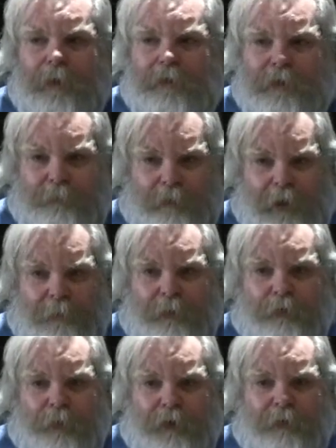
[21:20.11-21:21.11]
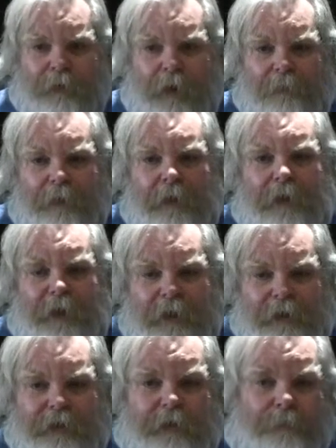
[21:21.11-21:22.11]
sometime in 2012,
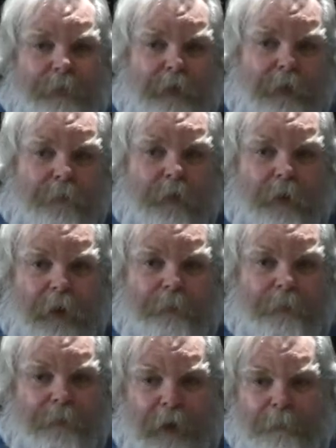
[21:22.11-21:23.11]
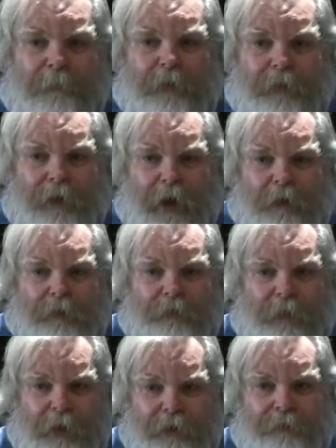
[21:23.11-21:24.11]
he's going to be giving away up to $5 million
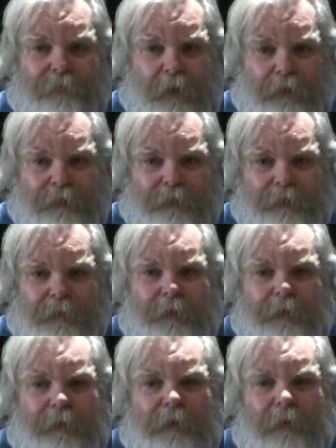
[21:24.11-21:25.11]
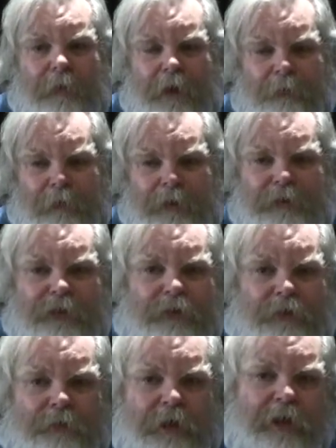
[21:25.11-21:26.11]
to AIDS funds. And the reason he's
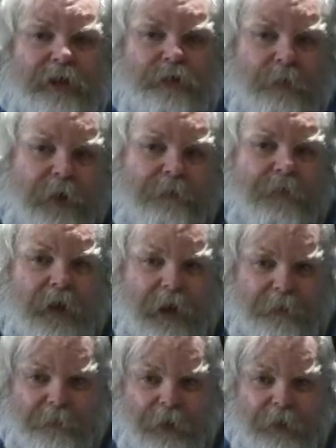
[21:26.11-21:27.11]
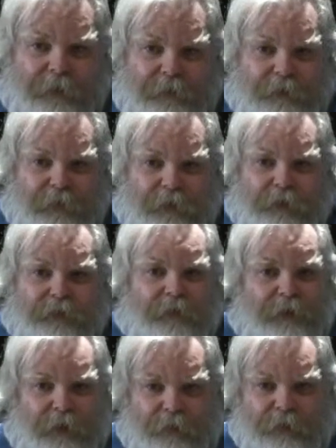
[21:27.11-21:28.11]
doing that is his wife died of AIDS years
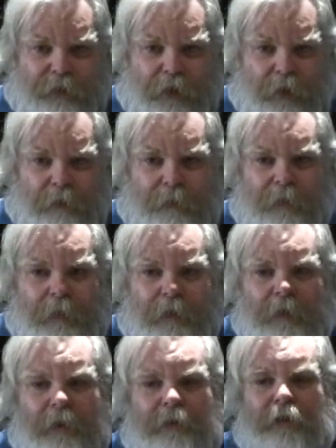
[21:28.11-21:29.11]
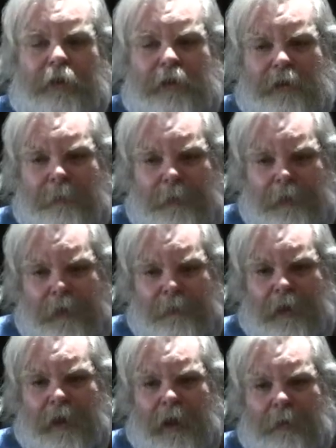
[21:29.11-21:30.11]
and years ago. So he's going to be
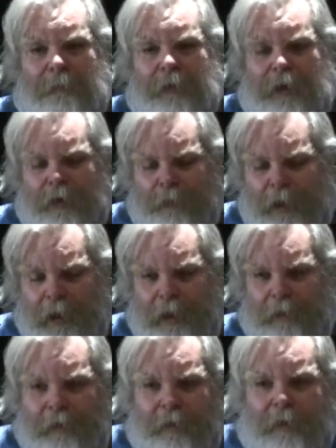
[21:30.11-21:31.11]
giving a lot of money away.